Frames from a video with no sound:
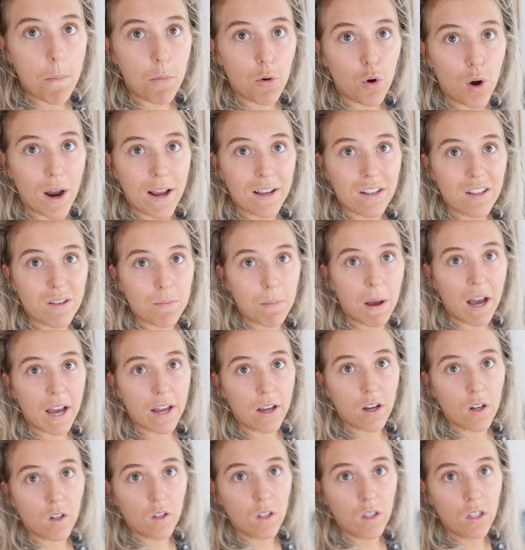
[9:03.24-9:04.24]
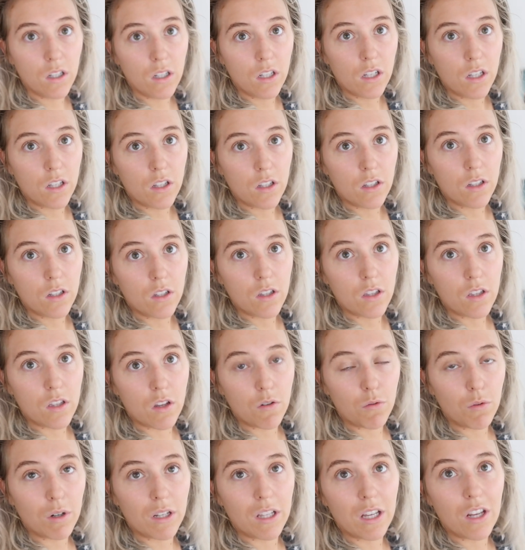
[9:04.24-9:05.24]
press pile
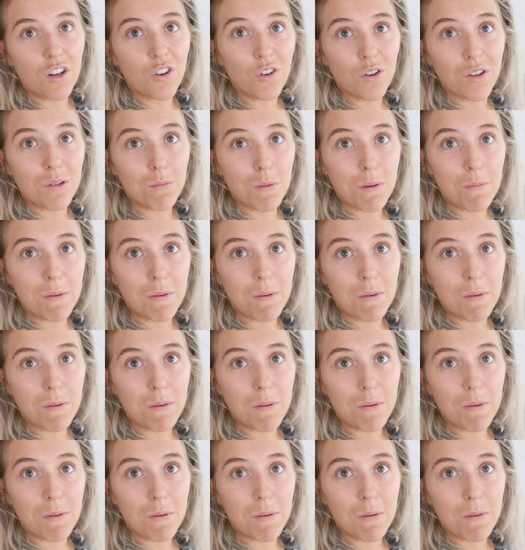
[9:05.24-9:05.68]
that really annoys